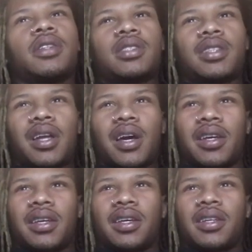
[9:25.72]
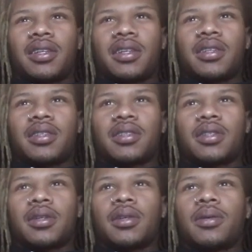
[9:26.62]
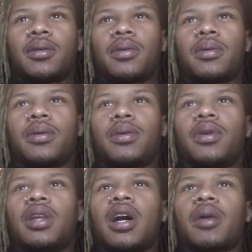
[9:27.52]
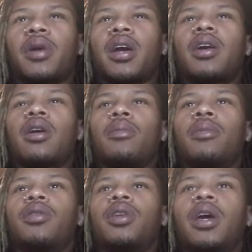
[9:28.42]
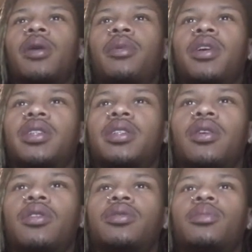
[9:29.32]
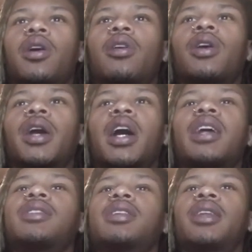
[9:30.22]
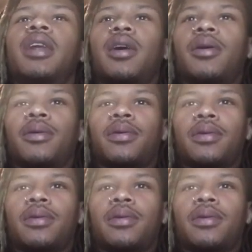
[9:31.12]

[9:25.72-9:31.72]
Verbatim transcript: should I get this? Knockback combo damage, ultimate. Okay, I see now.